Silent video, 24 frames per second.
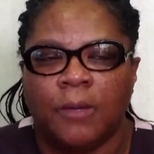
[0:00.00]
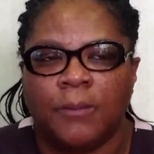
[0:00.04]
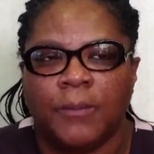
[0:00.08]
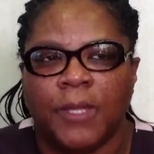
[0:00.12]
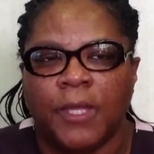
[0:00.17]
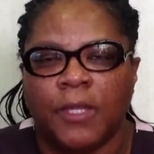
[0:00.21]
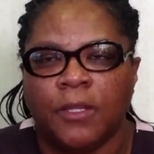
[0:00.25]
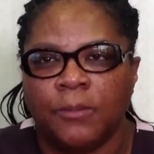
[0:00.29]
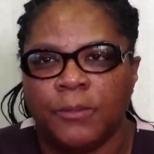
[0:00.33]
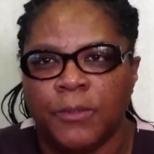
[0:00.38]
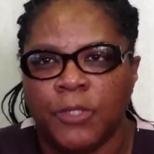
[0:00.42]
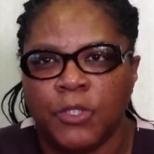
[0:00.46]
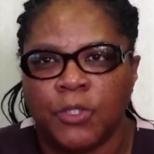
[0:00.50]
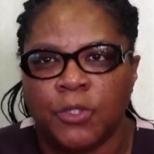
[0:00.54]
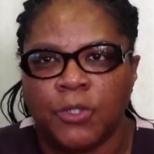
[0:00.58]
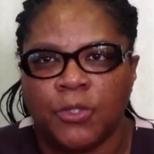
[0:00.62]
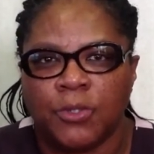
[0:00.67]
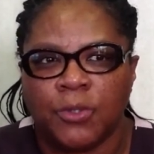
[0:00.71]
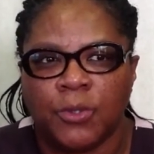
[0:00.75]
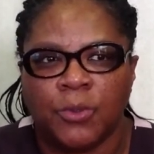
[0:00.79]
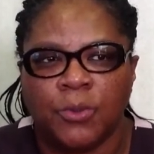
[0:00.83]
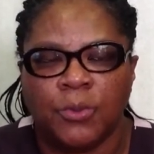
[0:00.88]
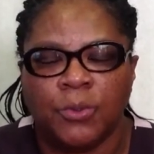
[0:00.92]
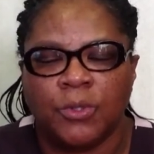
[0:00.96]
elementary
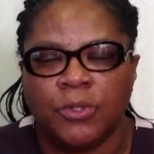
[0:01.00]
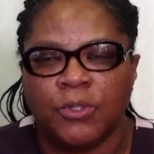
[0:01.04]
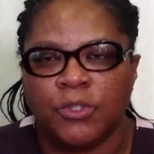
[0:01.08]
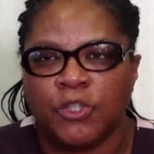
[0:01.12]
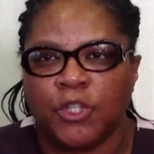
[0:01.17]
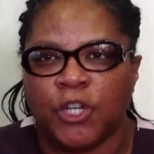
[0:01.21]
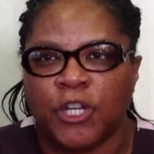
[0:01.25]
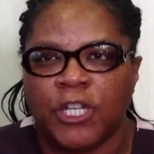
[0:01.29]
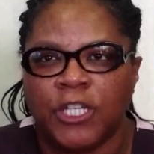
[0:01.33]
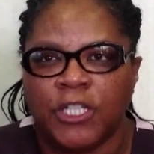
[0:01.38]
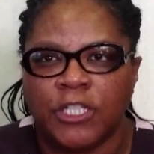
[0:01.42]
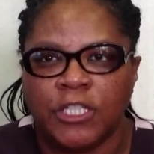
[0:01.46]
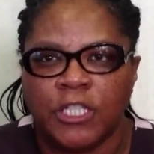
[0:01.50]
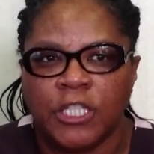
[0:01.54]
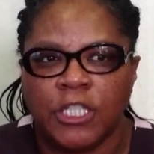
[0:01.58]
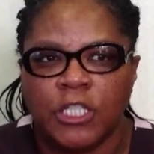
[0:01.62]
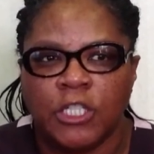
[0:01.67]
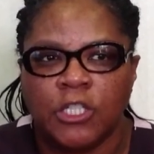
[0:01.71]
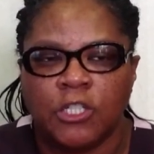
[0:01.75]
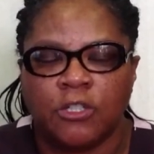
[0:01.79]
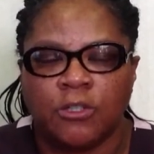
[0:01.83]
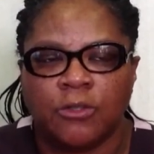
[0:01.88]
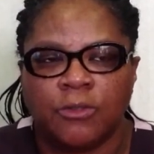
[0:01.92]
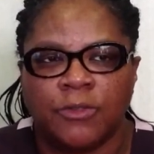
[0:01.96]
school, and trained
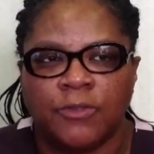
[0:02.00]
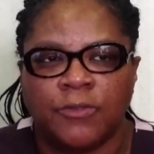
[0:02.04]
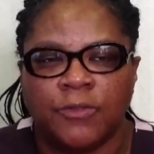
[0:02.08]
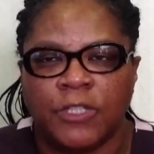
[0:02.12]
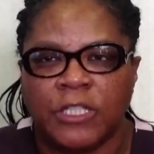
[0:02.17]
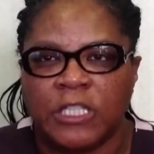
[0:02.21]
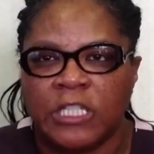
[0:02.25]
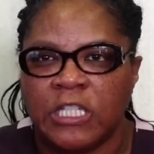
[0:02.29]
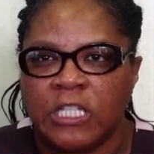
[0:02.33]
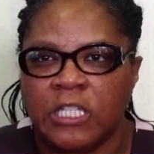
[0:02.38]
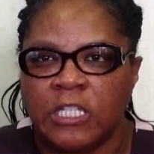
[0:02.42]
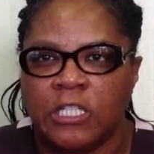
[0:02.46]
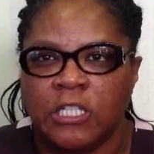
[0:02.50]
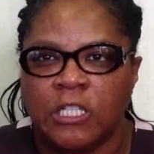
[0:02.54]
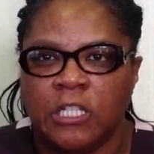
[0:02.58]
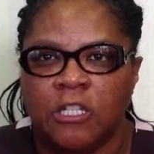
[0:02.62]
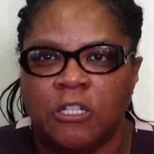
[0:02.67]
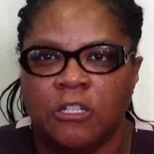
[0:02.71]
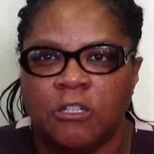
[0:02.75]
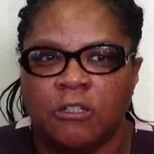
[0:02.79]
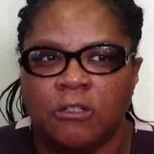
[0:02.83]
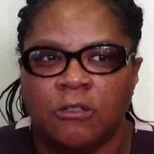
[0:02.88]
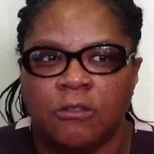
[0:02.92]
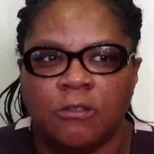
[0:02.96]
teachers for 10
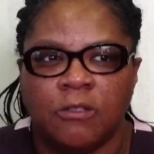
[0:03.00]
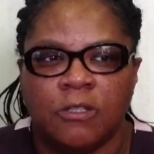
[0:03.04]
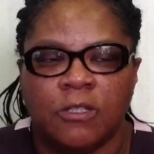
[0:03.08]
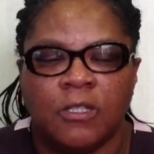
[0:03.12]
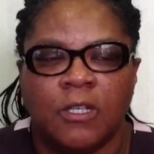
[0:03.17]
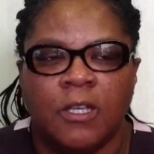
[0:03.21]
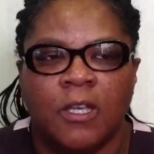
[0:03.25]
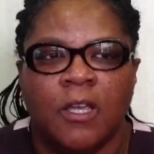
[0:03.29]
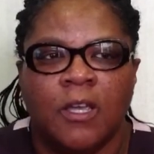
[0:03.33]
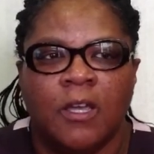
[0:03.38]
years.